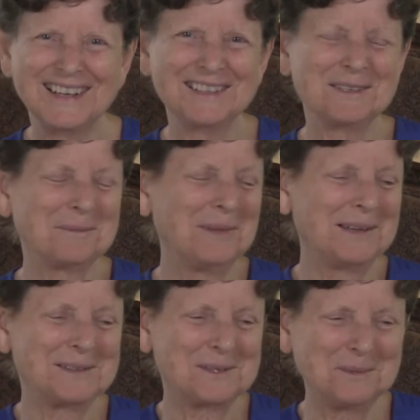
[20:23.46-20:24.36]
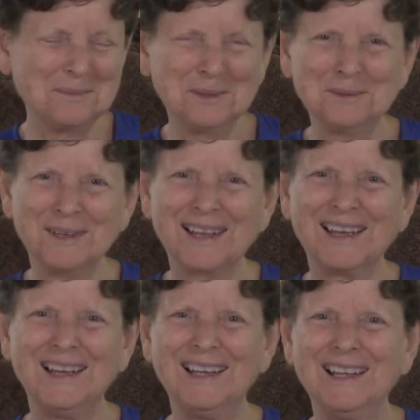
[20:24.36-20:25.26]
To me, it's so moving.
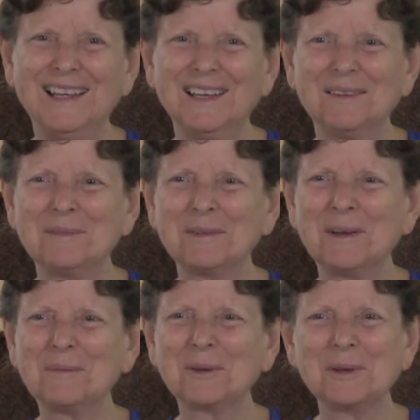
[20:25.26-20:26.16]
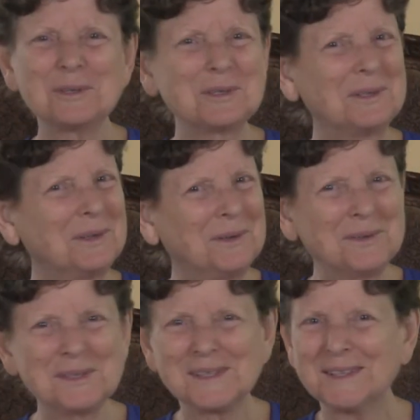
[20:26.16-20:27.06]
But Ramakrishna
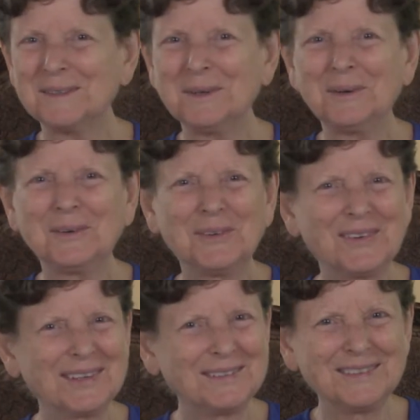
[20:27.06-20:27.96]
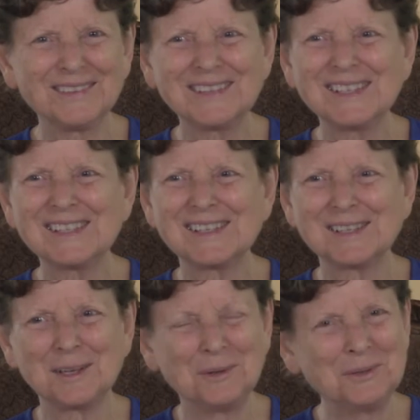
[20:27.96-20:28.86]
always said, no, you know, this is
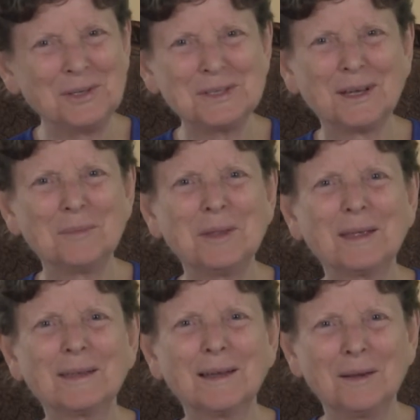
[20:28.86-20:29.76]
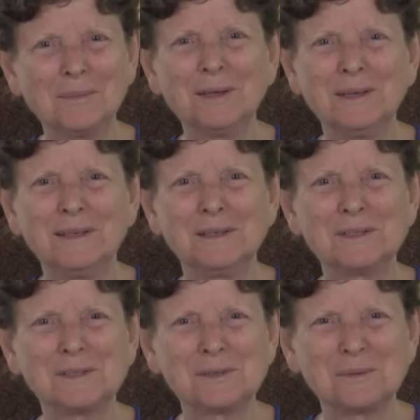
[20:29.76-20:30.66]
the only time he can come and he
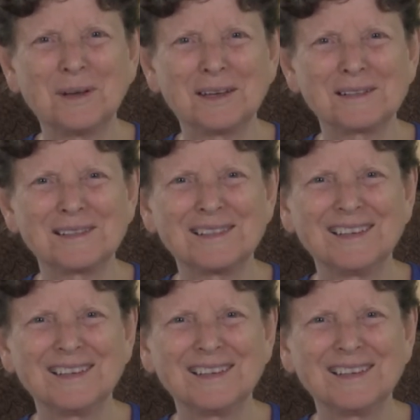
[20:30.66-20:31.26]
needs his rest.